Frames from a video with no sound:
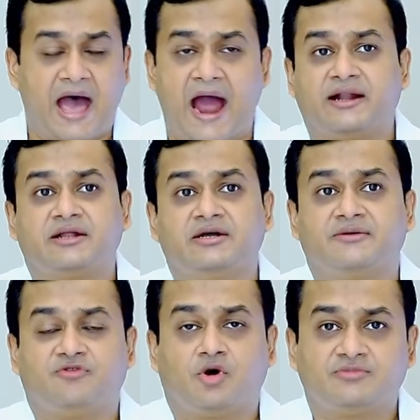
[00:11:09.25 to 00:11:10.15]
add
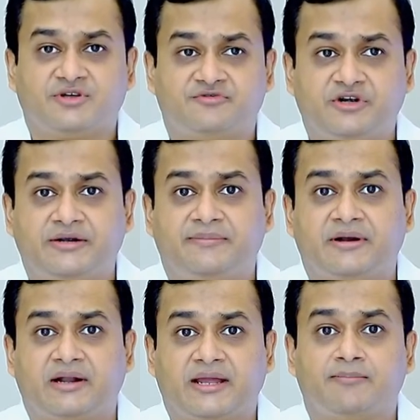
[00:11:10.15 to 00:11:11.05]
other forms of
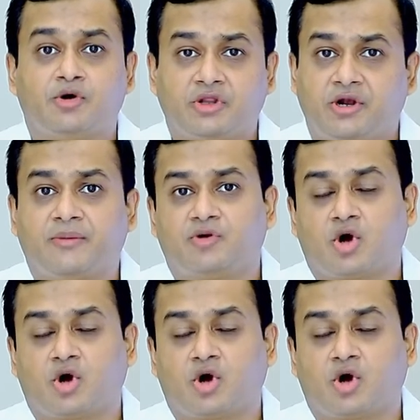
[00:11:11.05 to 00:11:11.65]
treatment like botulinum